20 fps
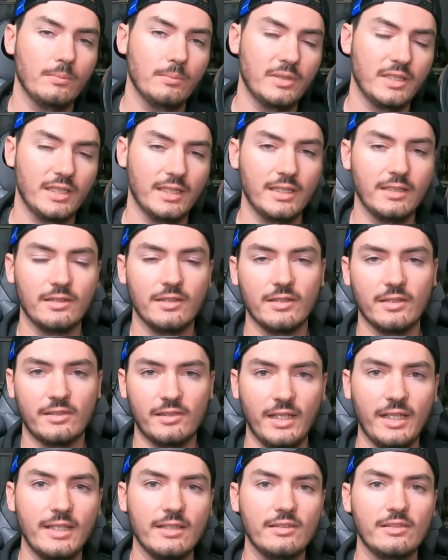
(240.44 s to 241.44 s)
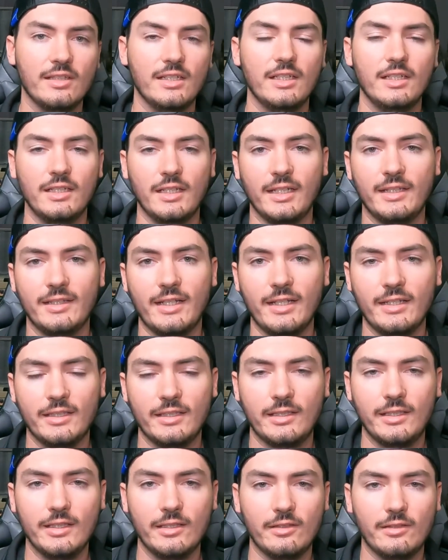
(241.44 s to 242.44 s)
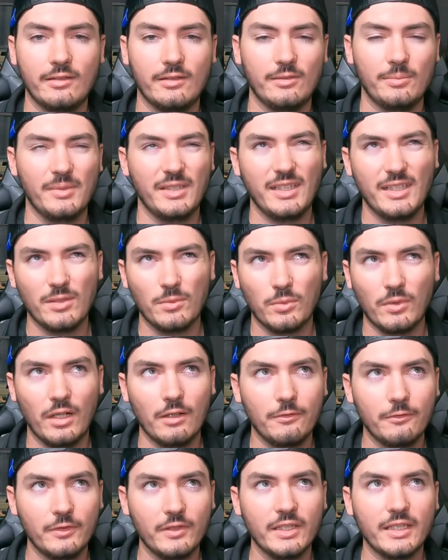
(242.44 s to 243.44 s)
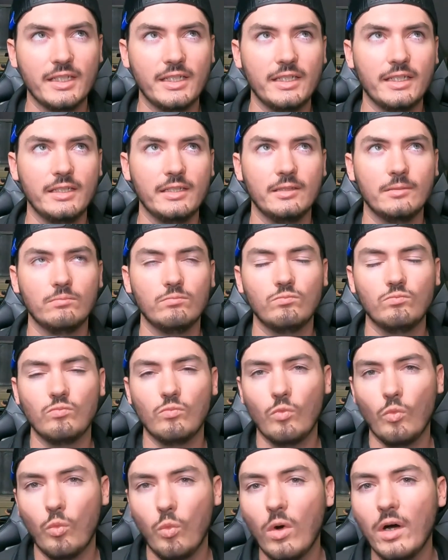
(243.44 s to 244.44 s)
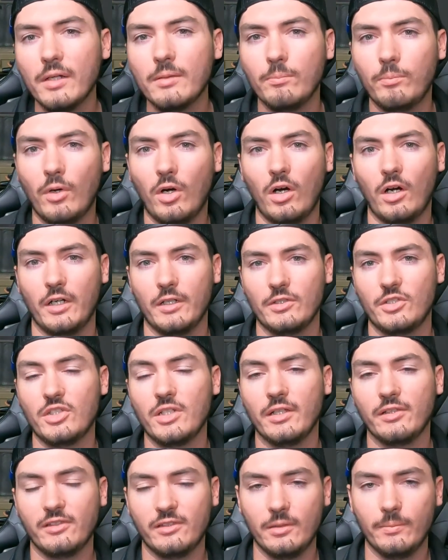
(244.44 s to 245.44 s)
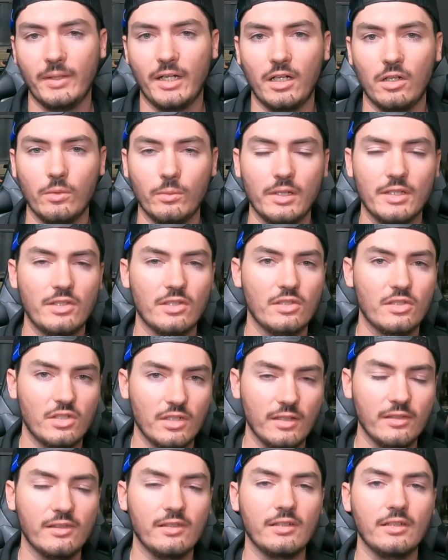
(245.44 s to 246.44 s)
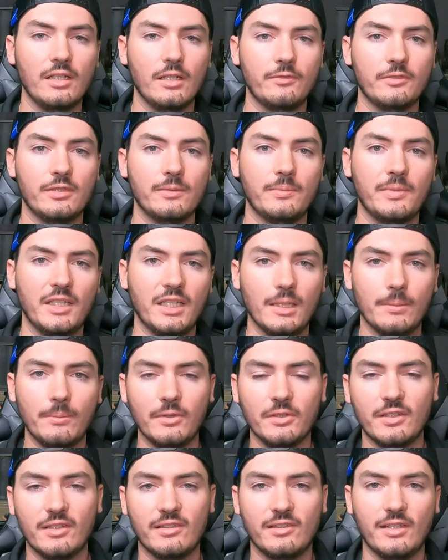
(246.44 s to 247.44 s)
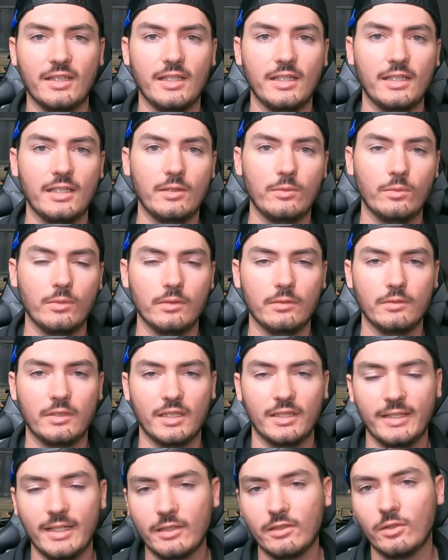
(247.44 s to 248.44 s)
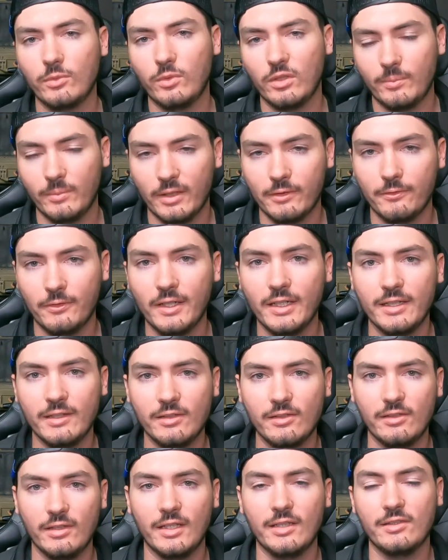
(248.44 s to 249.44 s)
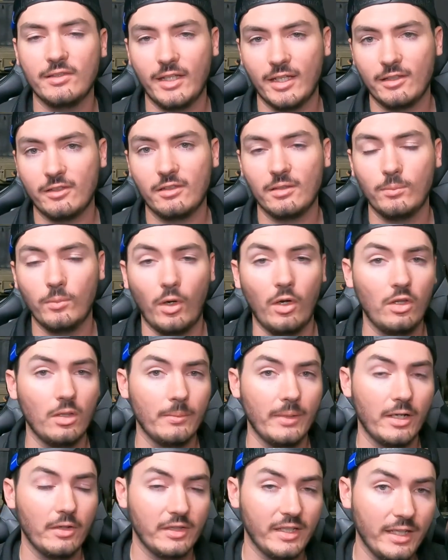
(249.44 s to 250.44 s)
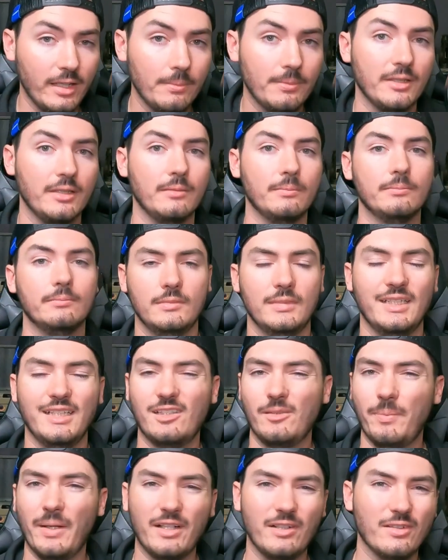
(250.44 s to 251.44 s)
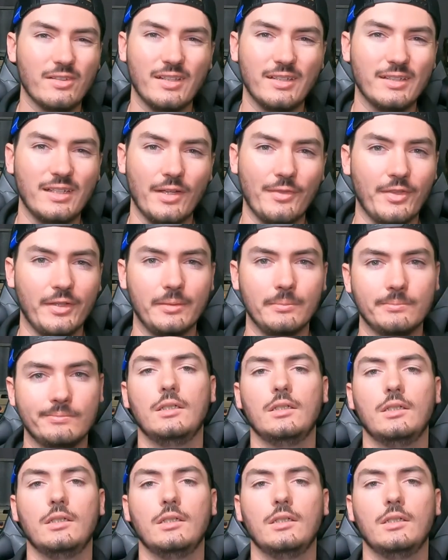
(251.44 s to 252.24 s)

put it into the tent, and that gets me roughly 1 bar, just about, which is just enough to be able to stay connected with my friends and text them while I'm out camping. It's better than nothing.